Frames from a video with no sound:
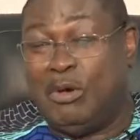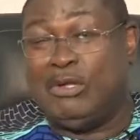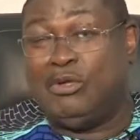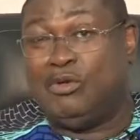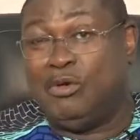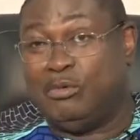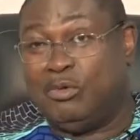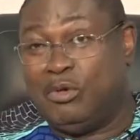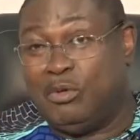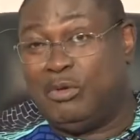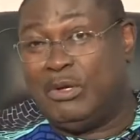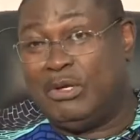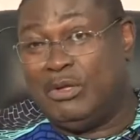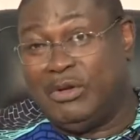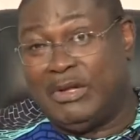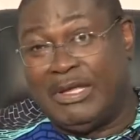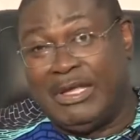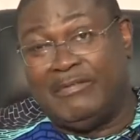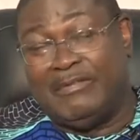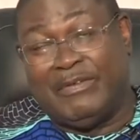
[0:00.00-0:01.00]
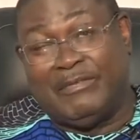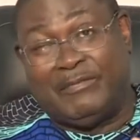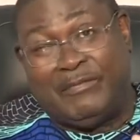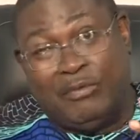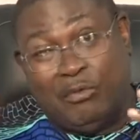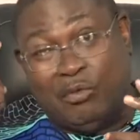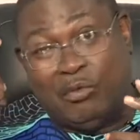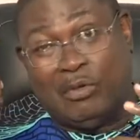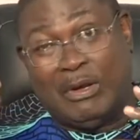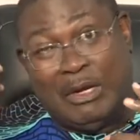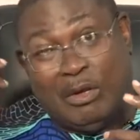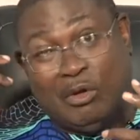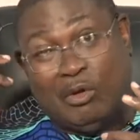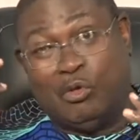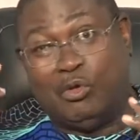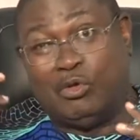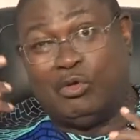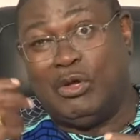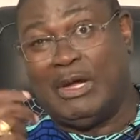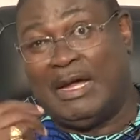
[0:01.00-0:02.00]
when you give a fool a
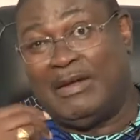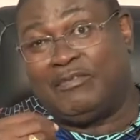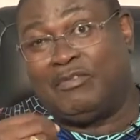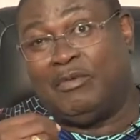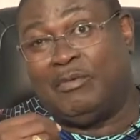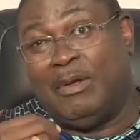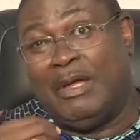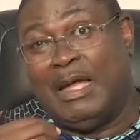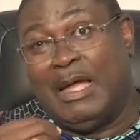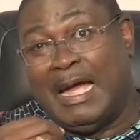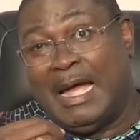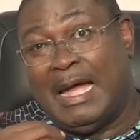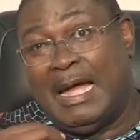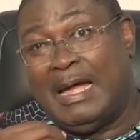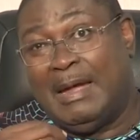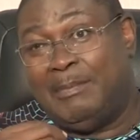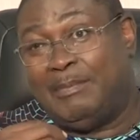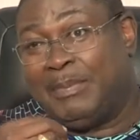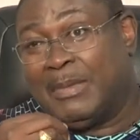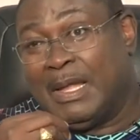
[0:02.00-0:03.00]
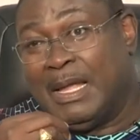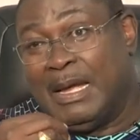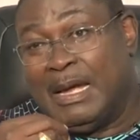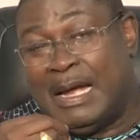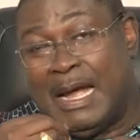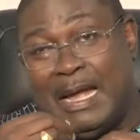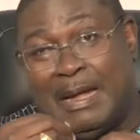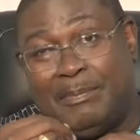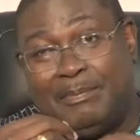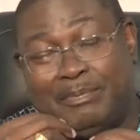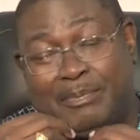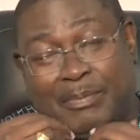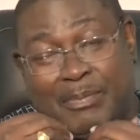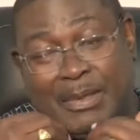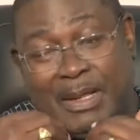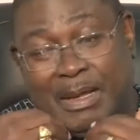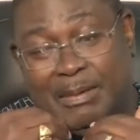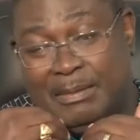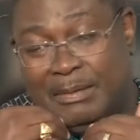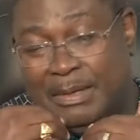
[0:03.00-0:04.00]
load, you have to
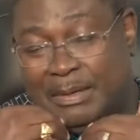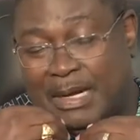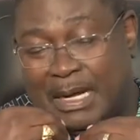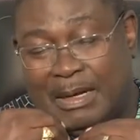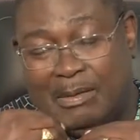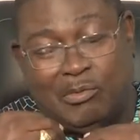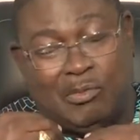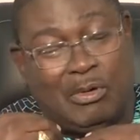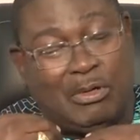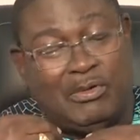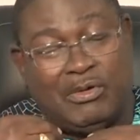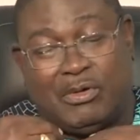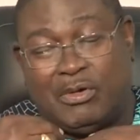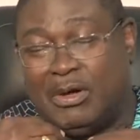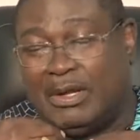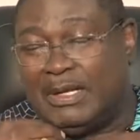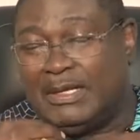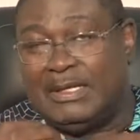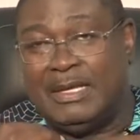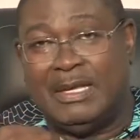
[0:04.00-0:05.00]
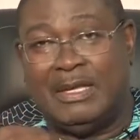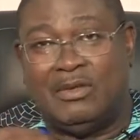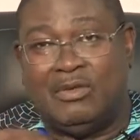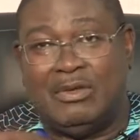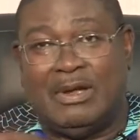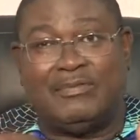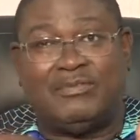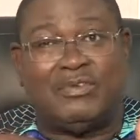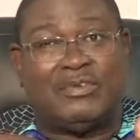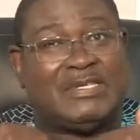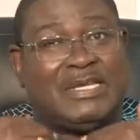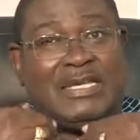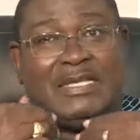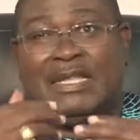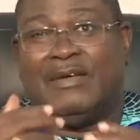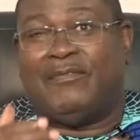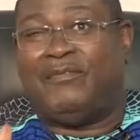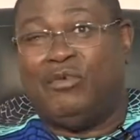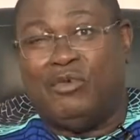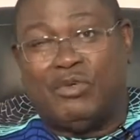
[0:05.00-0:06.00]
you have to sing
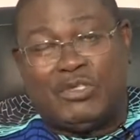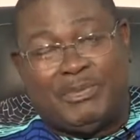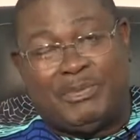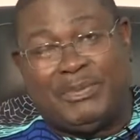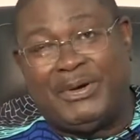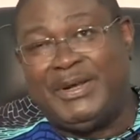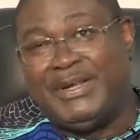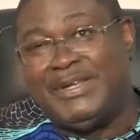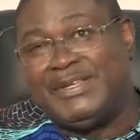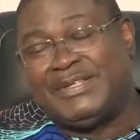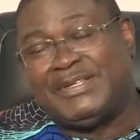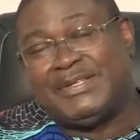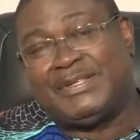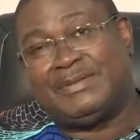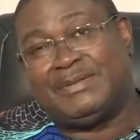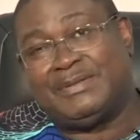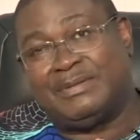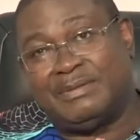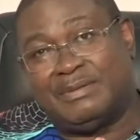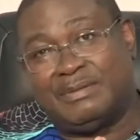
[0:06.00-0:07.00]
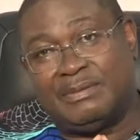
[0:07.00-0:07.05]
the fool's praise.